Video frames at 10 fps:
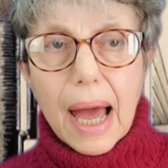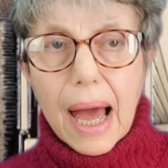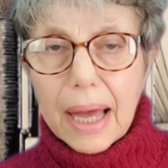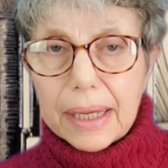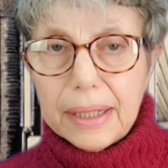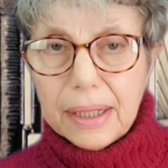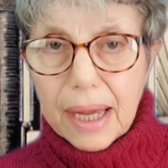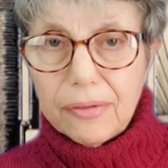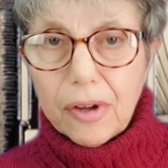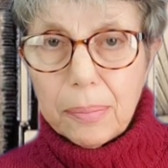I
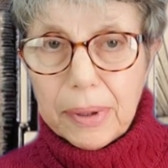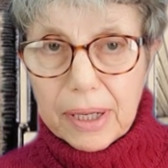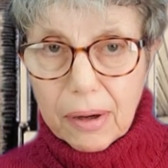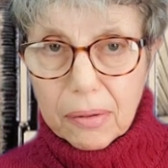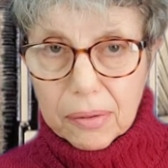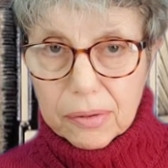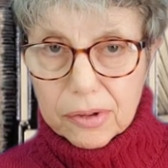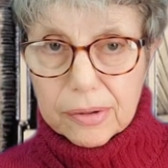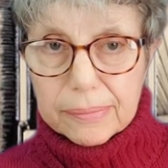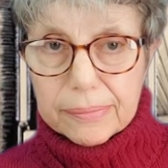never
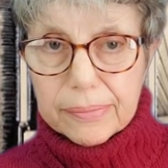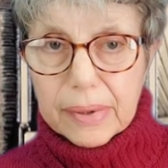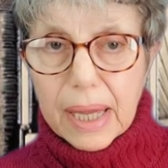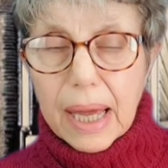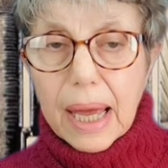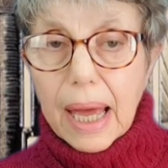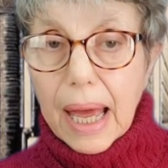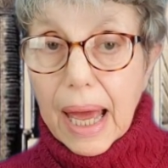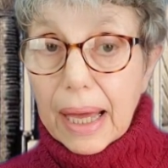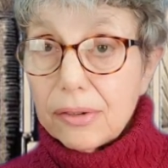belonged.
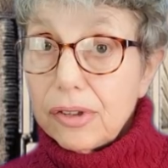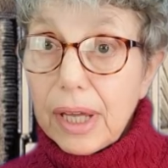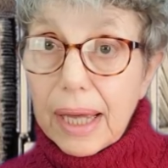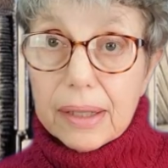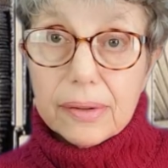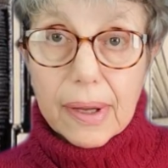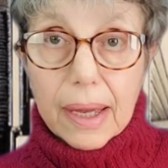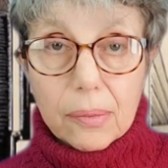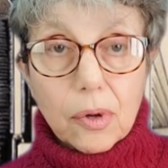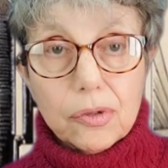And yet,
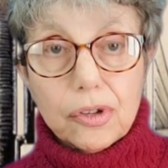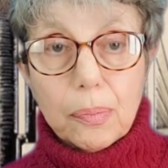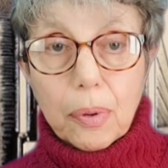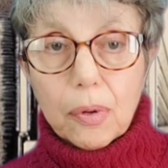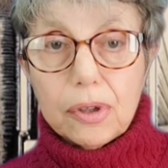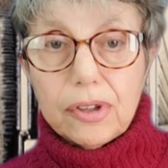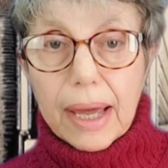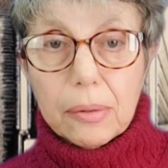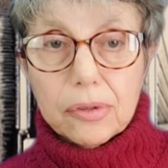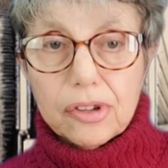I want to point
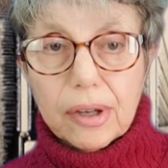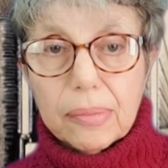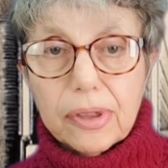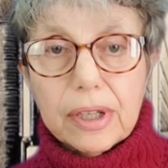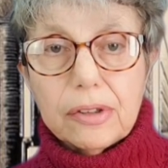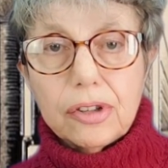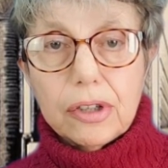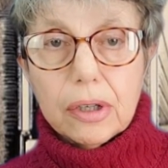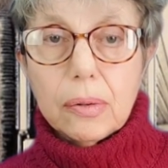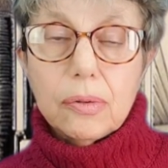out something to
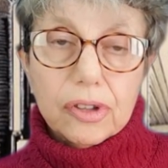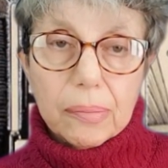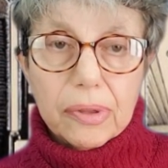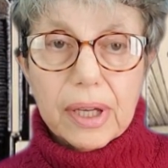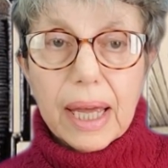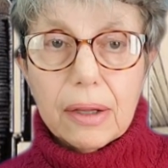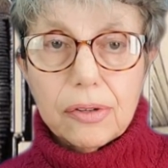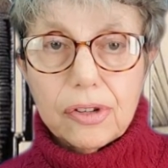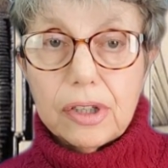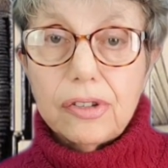you, something
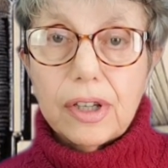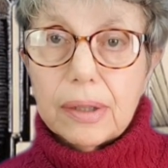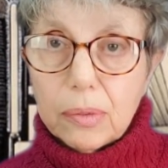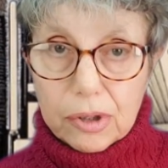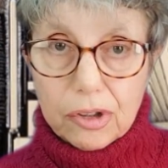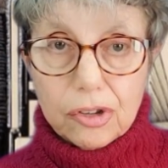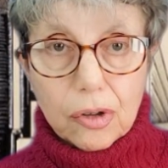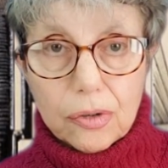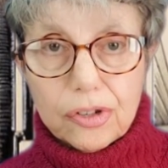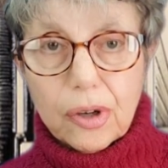else he said, which is
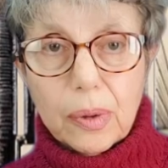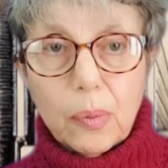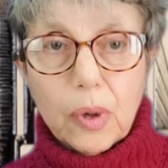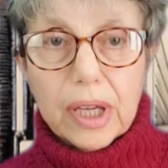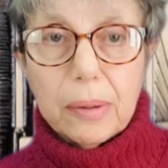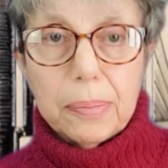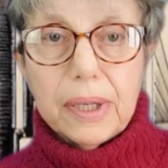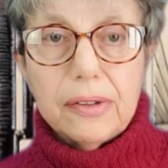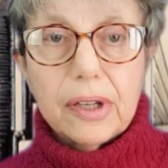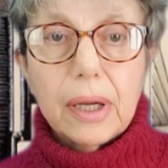also in
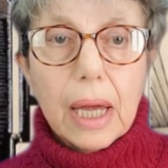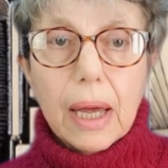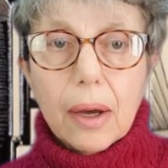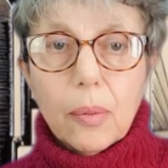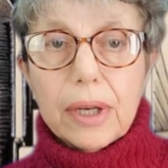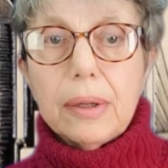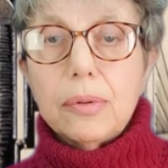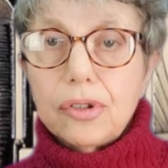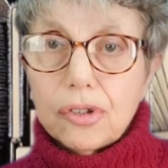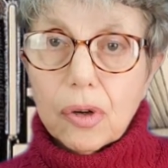Wikipedia, when he
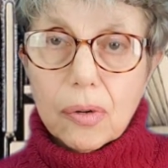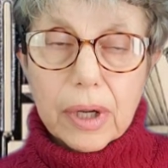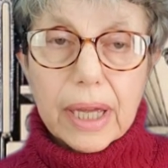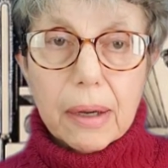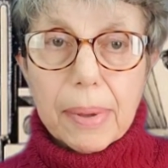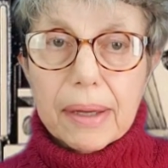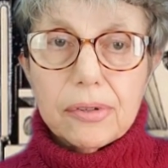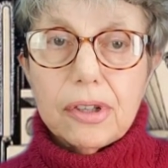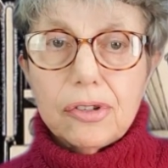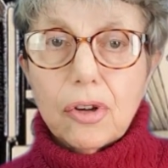was talking
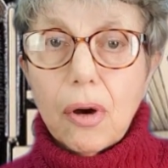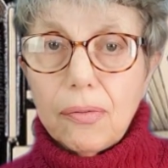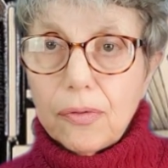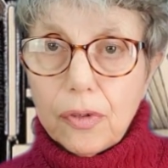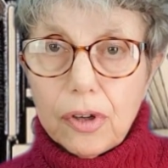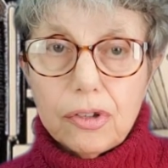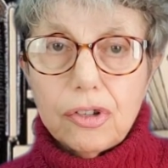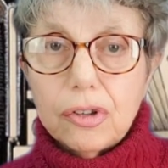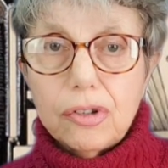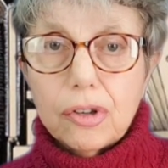about his
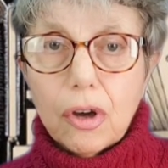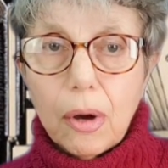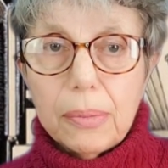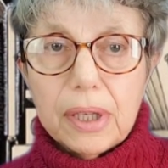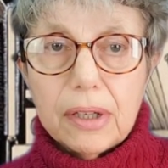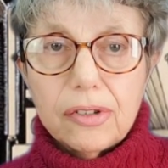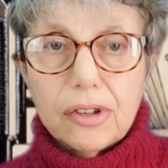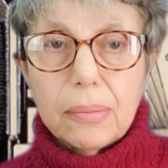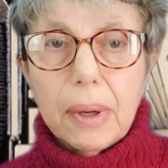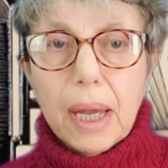conversion to
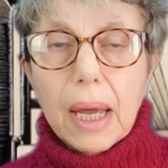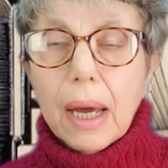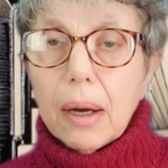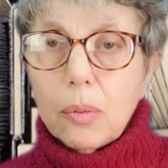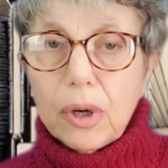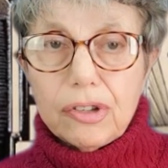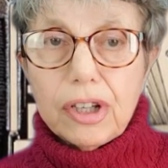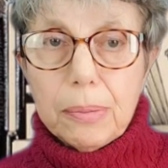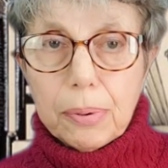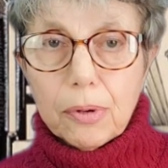communism, which
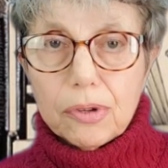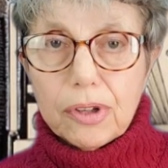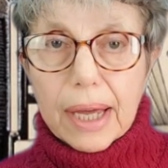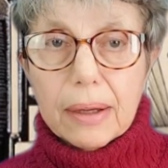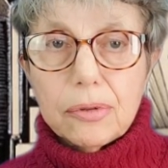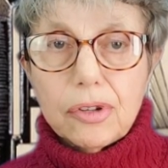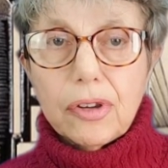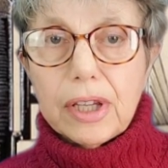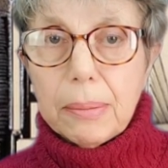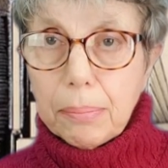he put down to
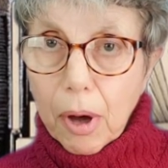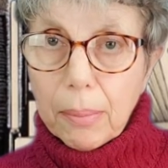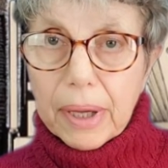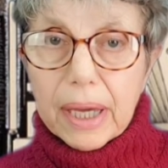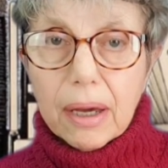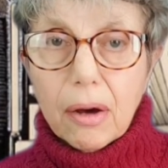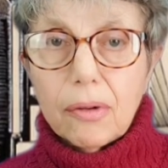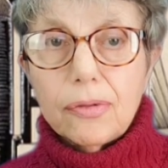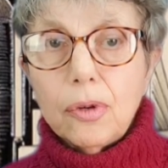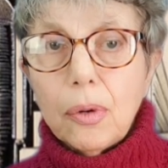the bombing
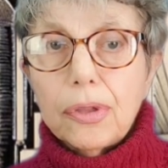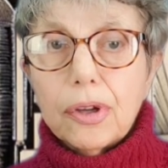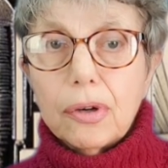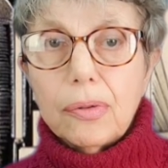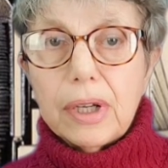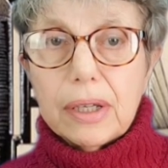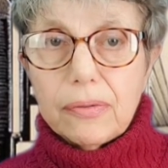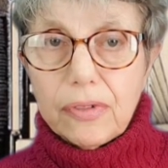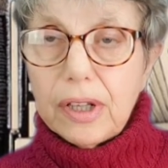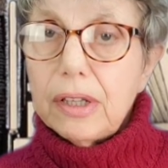of North
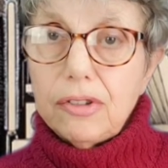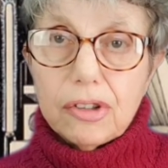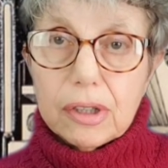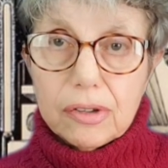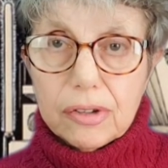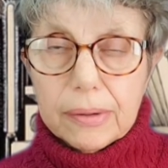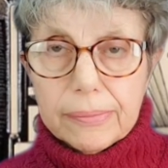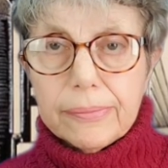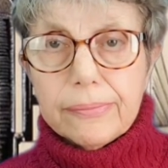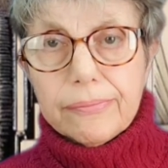Korean villages
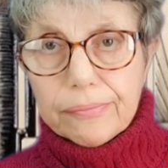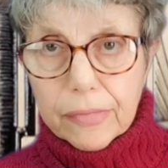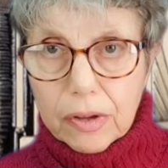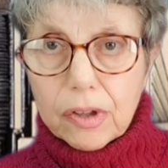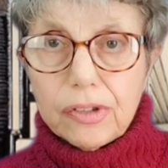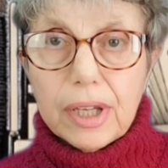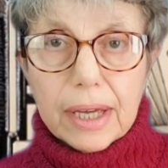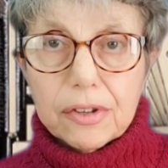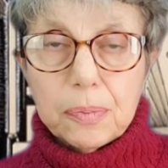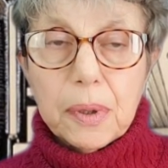that he
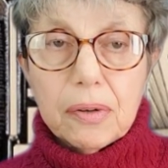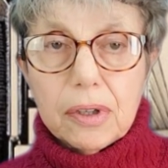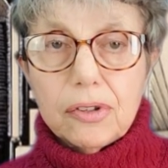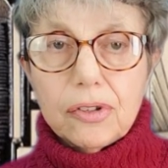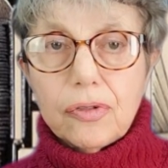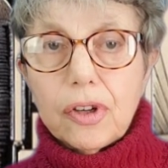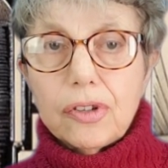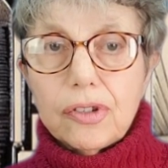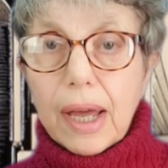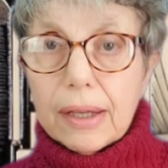experienced
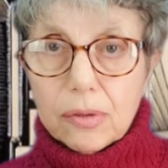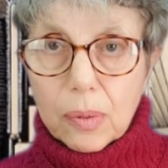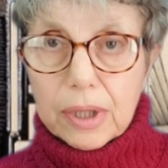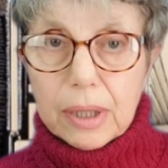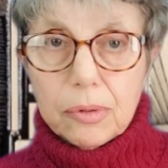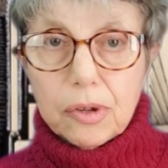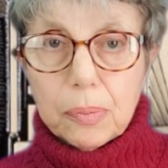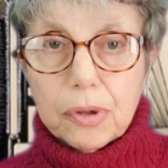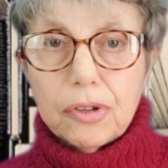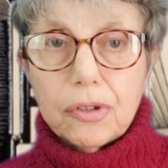firsthand when he was a
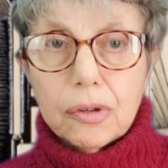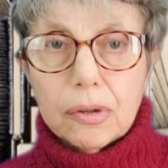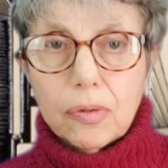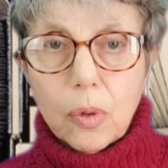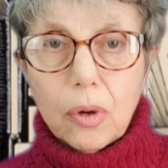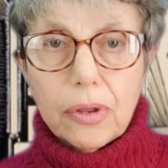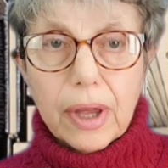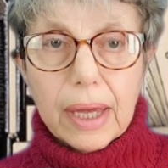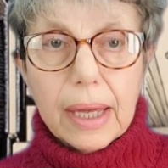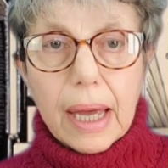prisoner of war
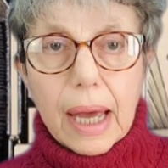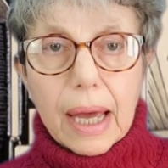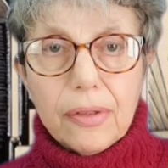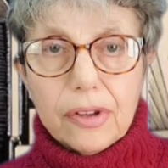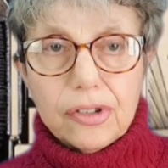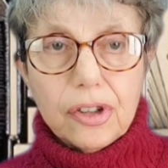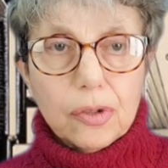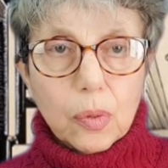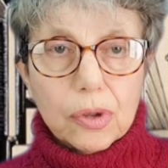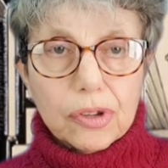there, and this
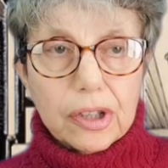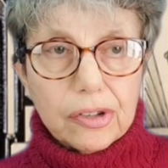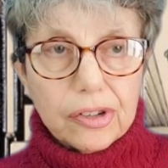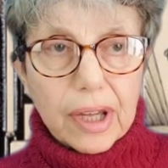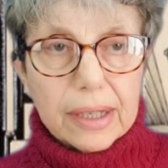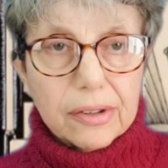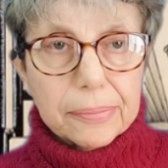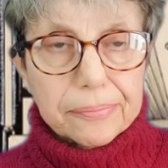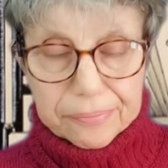is what he said.